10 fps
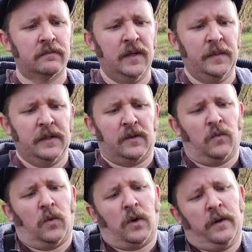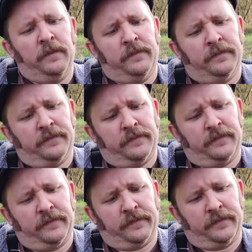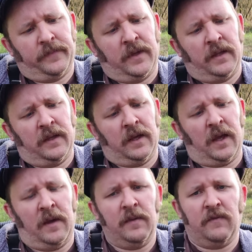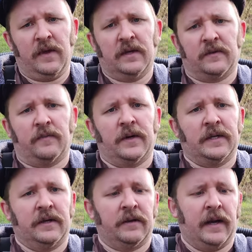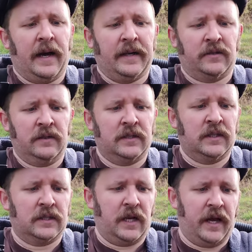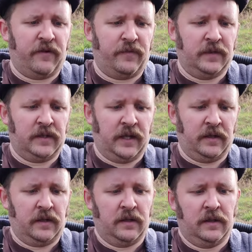Maybe a little warm. The ABV isn't particularly high. It's only 6.5%.